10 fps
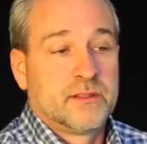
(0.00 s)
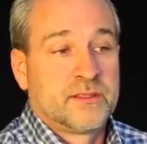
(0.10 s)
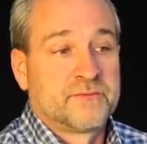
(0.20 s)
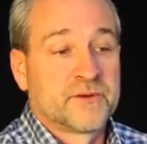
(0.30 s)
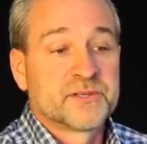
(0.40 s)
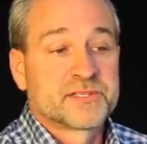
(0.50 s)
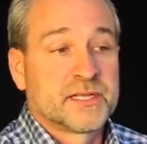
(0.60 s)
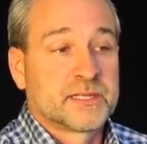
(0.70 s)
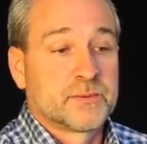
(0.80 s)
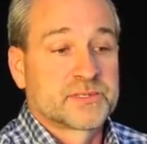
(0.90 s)
the first
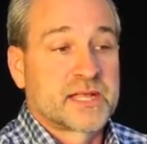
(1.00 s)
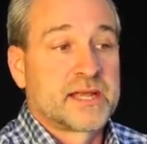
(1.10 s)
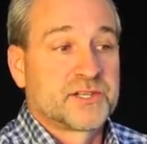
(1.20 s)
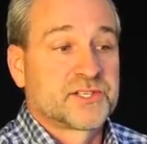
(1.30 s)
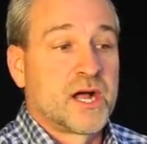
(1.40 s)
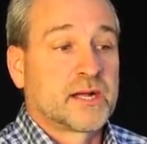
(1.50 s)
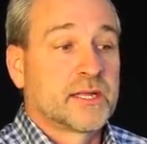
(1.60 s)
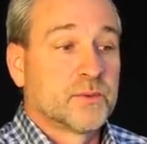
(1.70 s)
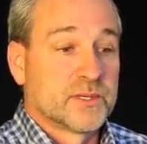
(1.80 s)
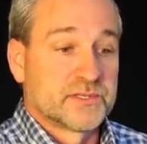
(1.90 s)
thing that was kind of
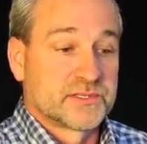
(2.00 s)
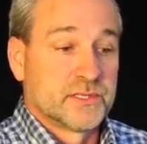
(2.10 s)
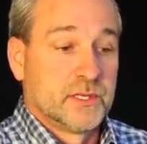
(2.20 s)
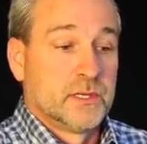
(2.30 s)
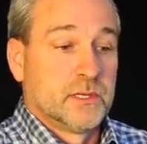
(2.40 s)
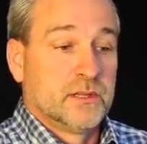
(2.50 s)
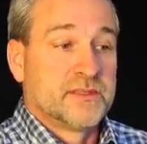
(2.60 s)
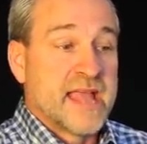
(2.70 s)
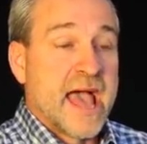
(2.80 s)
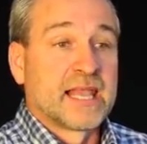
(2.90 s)
shocking was
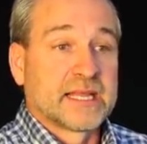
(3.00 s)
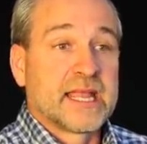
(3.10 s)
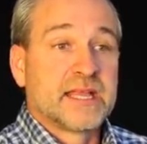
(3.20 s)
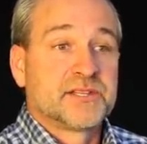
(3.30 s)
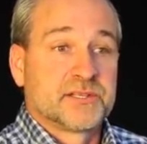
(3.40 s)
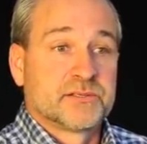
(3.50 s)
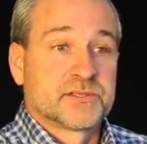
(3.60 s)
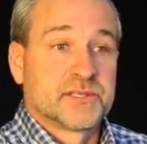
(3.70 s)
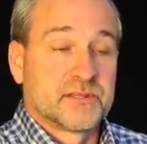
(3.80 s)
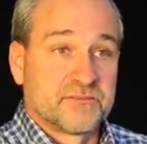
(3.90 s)
the
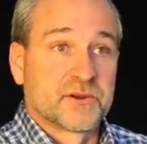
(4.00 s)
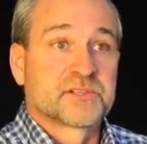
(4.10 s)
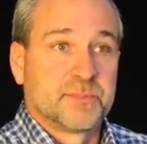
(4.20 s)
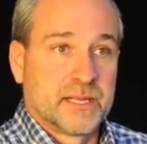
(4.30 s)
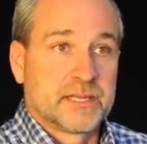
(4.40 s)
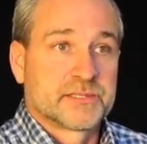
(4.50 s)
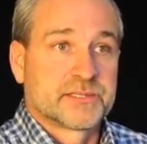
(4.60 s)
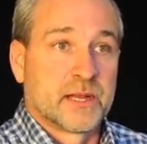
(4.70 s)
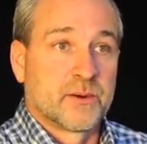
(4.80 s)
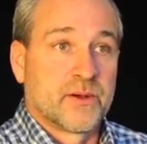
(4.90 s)
allegations in the first
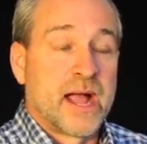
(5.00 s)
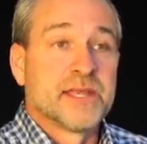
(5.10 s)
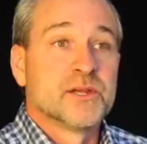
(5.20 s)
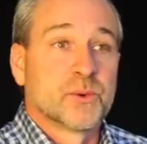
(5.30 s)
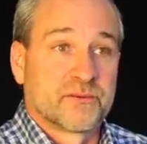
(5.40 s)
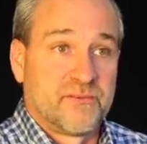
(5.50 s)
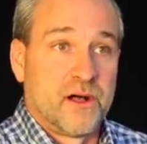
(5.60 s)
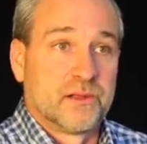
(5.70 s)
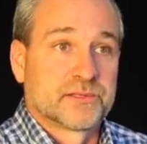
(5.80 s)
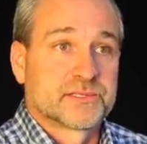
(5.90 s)
place that I knew were
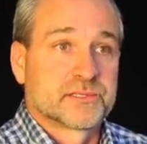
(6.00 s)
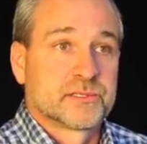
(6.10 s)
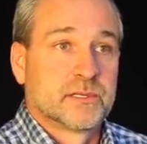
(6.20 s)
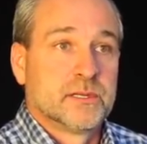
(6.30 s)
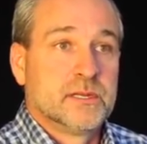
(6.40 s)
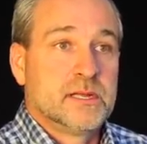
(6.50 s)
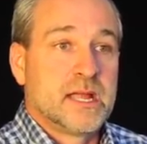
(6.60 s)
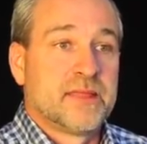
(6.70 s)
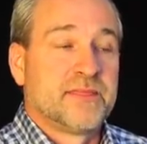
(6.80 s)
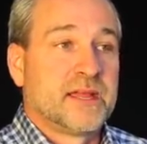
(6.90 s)
false.
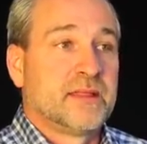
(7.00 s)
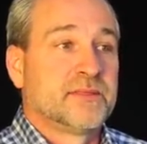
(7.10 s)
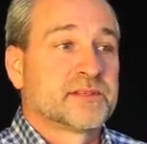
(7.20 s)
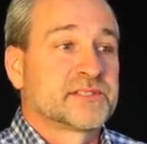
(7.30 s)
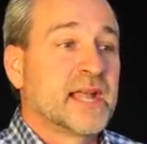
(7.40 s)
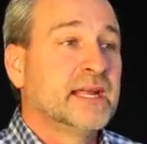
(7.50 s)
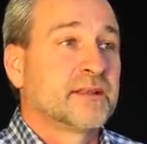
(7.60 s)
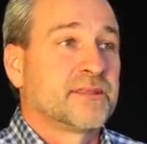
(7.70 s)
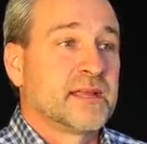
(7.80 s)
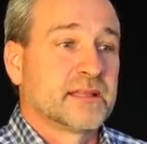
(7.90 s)
And then the
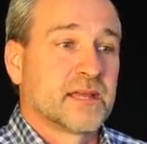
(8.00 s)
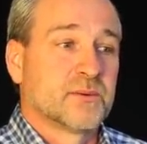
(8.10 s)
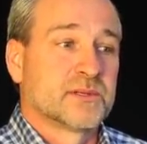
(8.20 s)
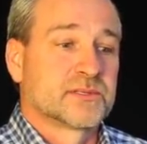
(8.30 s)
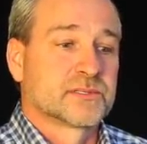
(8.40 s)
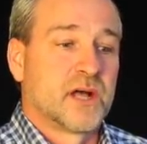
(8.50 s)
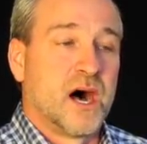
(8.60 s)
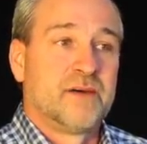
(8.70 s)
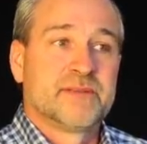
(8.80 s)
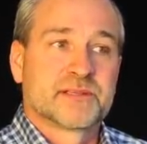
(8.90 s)
second thing that was
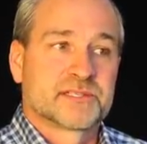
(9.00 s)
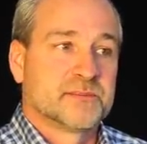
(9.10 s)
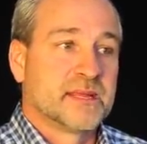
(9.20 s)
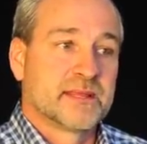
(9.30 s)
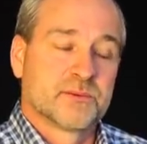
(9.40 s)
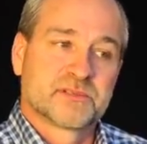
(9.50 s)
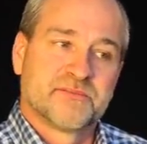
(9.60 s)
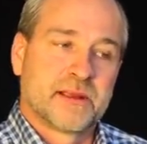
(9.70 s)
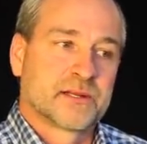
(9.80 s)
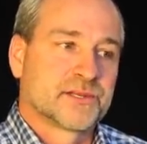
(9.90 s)
obvious to me that was
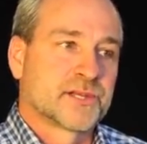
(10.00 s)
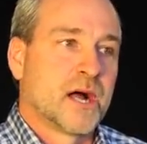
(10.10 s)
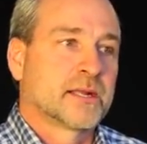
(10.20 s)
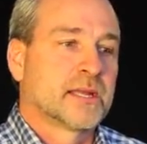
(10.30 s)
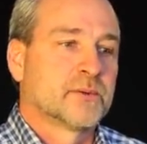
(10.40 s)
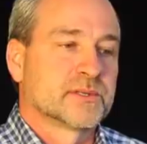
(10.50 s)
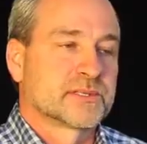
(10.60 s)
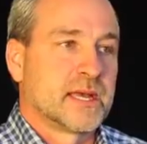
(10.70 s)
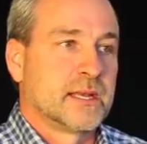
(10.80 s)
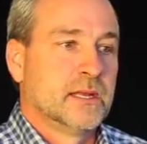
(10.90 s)
fairly shocking
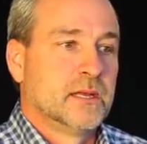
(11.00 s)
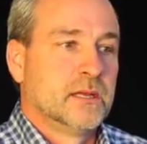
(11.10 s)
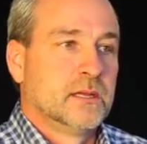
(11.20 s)
was that,